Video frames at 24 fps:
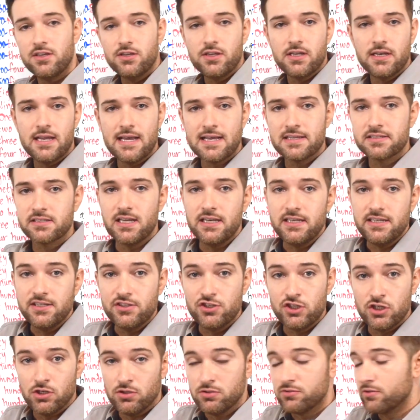You can ask any
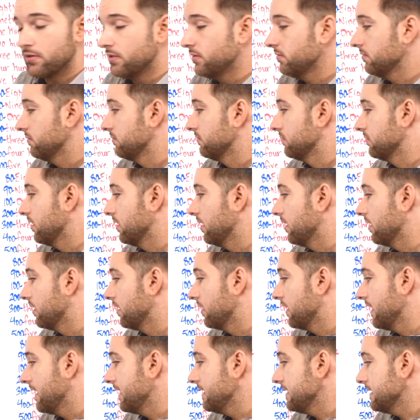children,
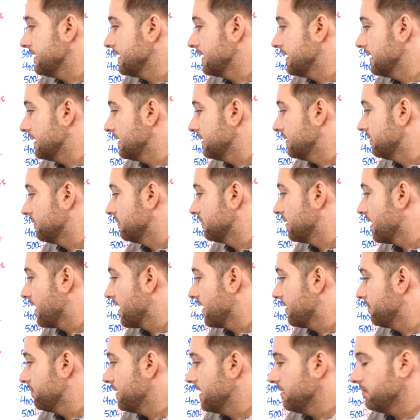any kid
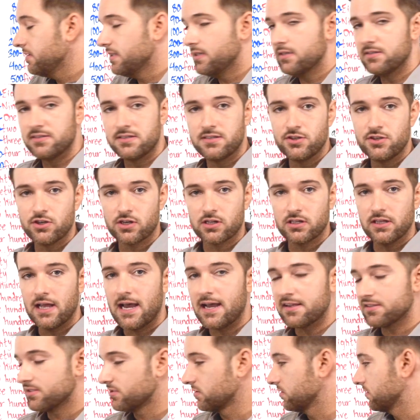that maybe is in your
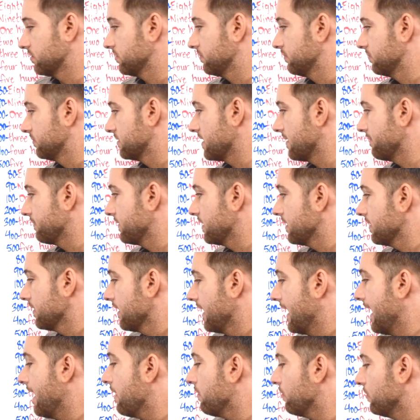class or something.
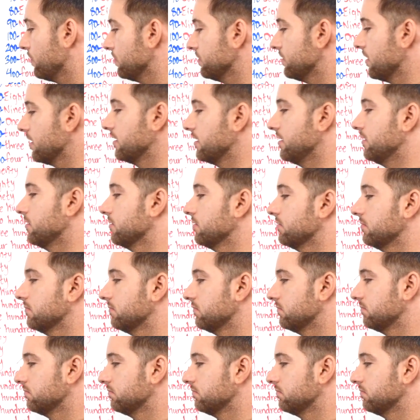How old are you?